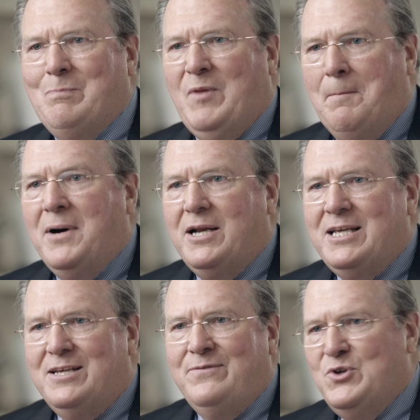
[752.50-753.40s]

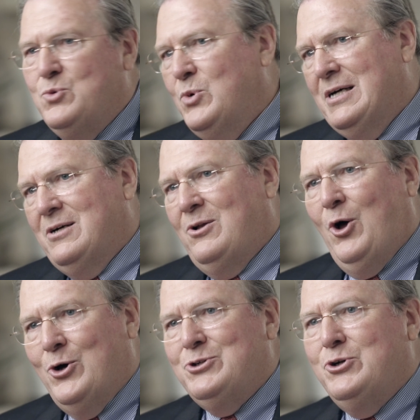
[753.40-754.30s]
money, if you will,
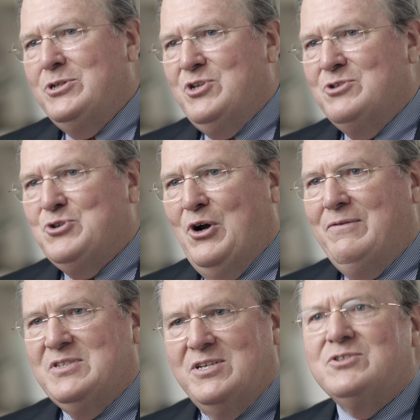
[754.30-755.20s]
on goods and
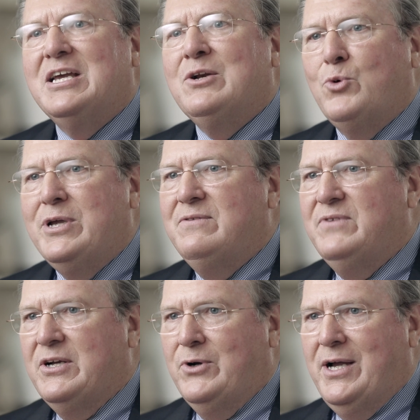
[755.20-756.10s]
services and
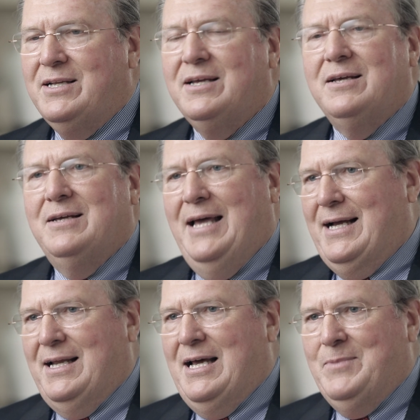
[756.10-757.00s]
reinvigorate
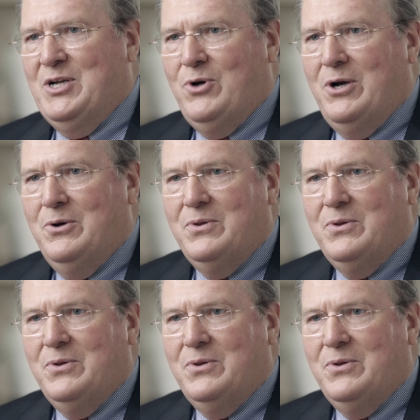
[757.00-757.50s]
economic growth.